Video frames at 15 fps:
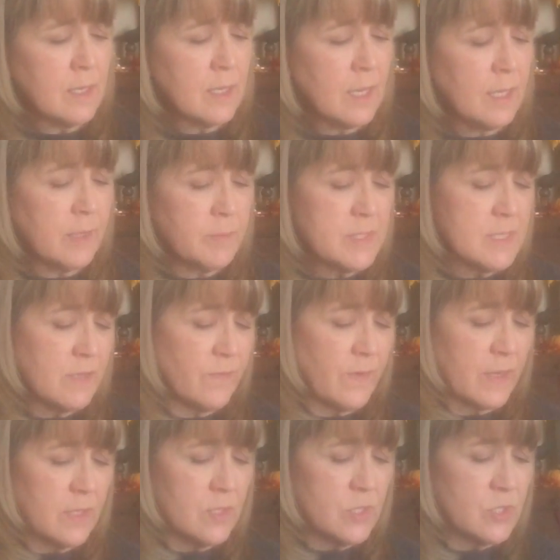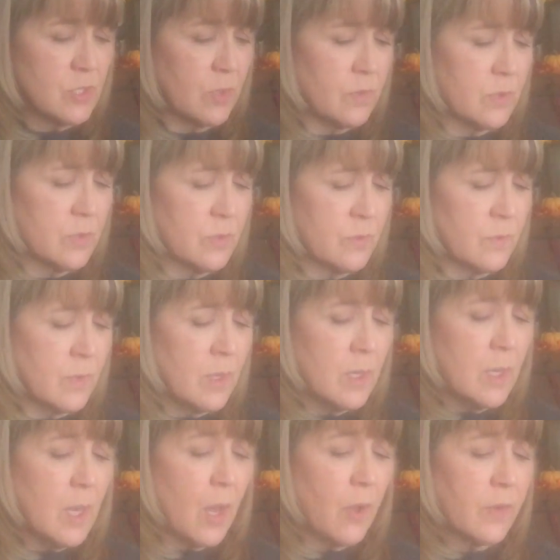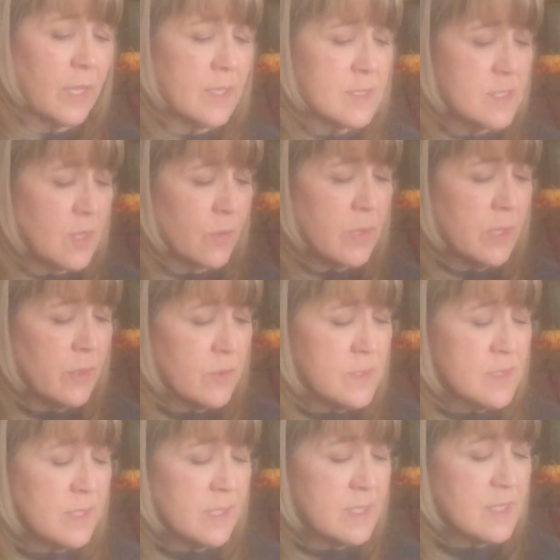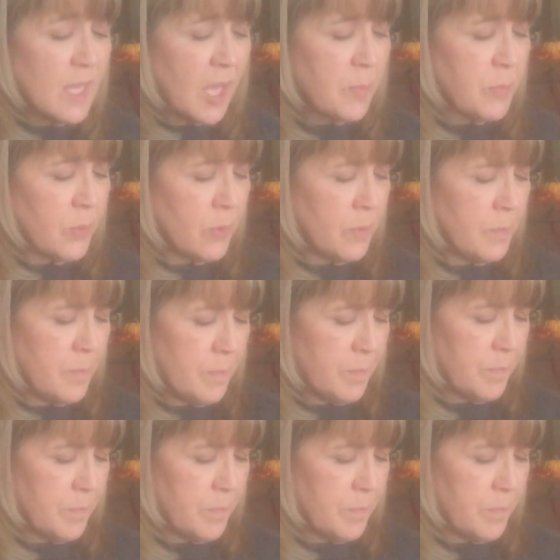And let me see if I can show you. Okay, so here's an example.